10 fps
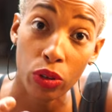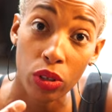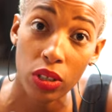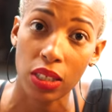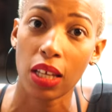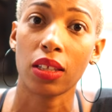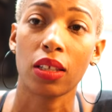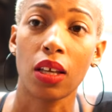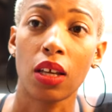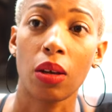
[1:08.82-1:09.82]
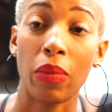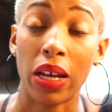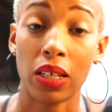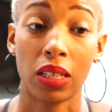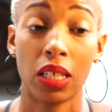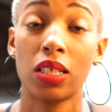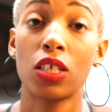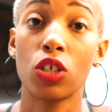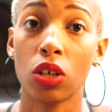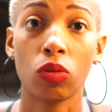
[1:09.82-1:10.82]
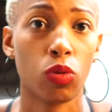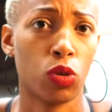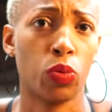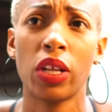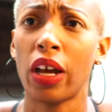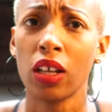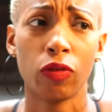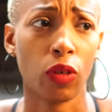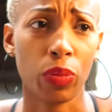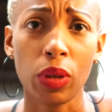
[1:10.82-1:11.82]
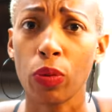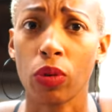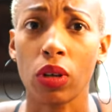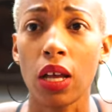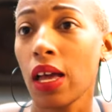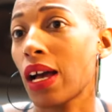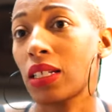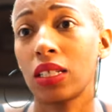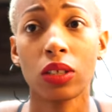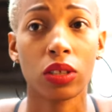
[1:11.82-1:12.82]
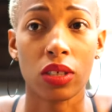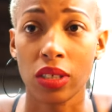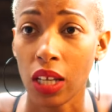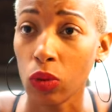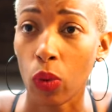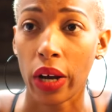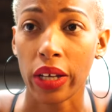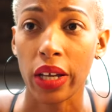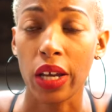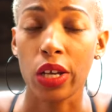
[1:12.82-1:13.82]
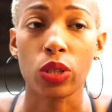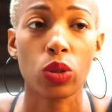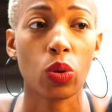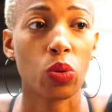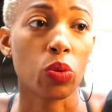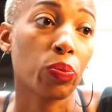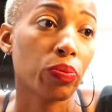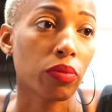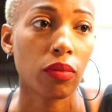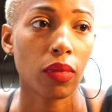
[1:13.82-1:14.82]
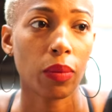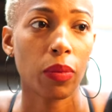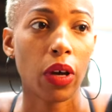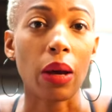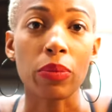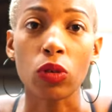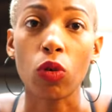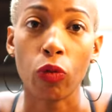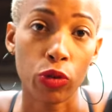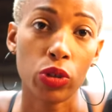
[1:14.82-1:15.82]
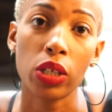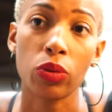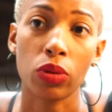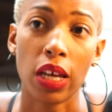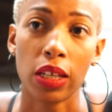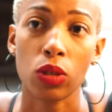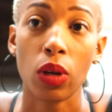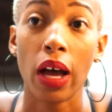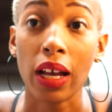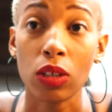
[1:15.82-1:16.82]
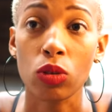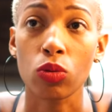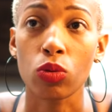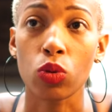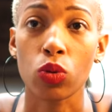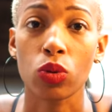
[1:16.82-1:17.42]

understand my decision was really hard for people. I didn't understand why. So, but I've been confronted to that. So I had to, to